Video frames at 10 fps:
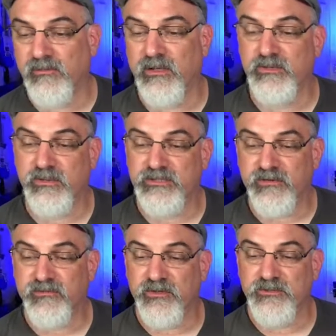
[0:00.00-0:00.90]
Edwards
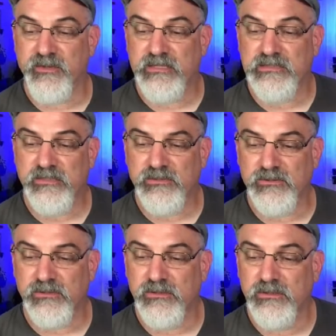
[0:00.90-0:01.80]
Air Force Base.
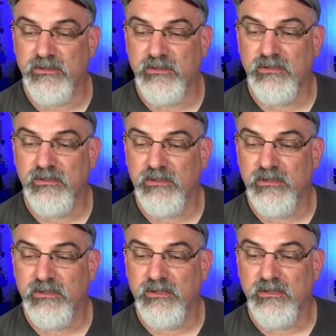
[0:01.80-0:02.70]
Oh,
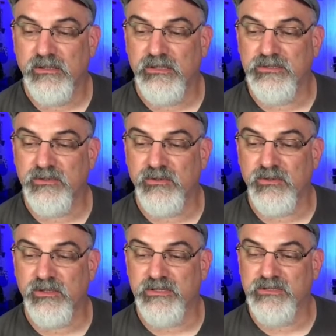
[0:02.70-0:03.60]
that's
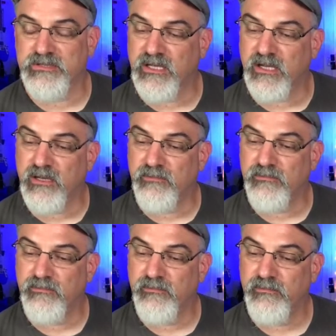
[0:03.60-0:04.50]
cool. That's
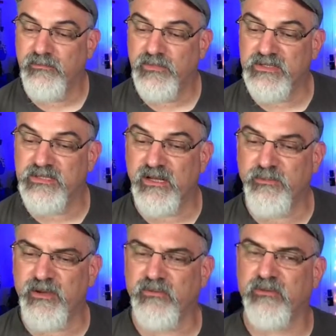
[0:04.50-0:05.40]
isn't that
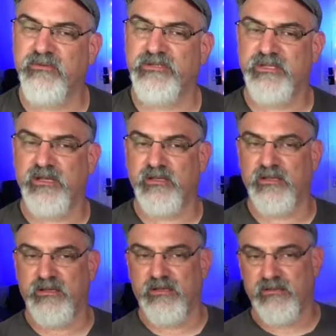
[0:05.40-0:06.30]
out by Riverside,
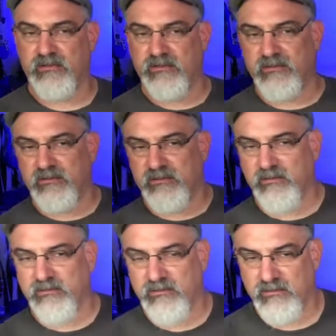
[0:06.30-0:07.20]
the
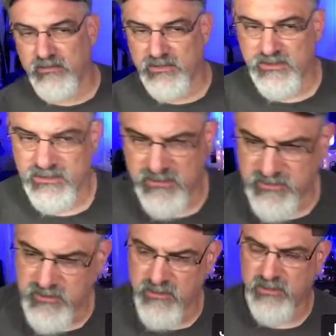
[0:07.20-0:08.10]
National
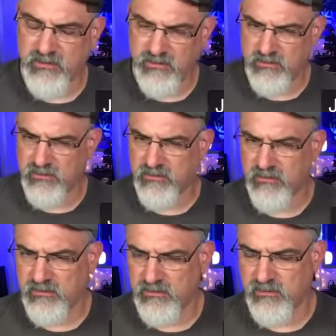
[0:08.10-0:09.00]
Cemetery?
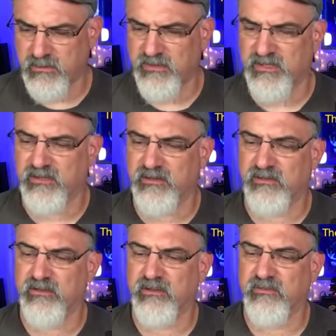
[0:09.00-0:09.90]
Or am I thinking of
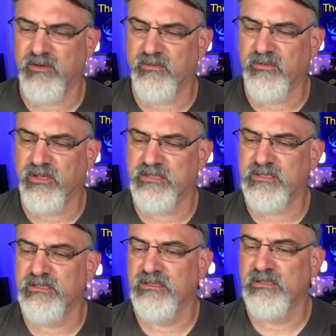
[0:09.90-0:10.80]
the wrong place?